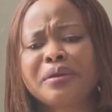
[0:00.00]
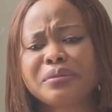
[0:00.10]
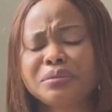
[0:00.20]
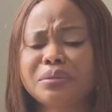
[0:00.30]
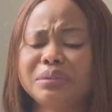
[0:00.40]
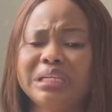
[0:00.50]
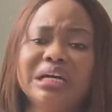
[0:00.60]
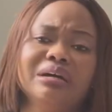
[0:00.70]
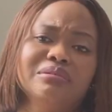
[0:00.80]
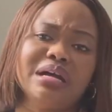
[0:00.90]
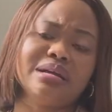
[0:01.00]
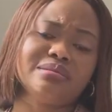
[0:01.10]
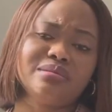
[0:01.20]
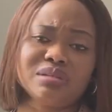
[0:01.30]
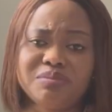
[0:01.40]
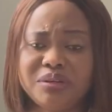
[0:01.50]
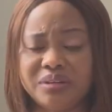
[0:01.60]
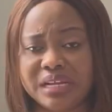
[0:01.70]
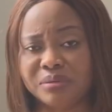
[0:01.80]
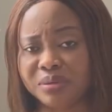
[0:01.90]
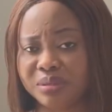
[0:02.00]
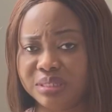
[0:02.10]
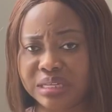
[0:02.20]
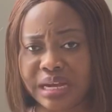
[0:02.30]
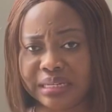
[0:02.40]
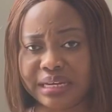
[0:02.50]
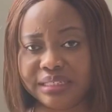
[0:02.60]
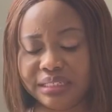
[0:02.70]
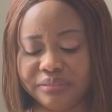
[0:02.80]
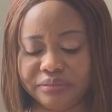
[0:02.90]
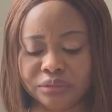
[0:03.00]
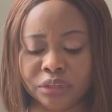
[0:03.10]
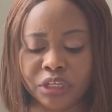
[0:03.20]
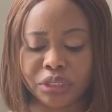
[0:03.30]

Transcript: So now, those period I was sad, I didn't even,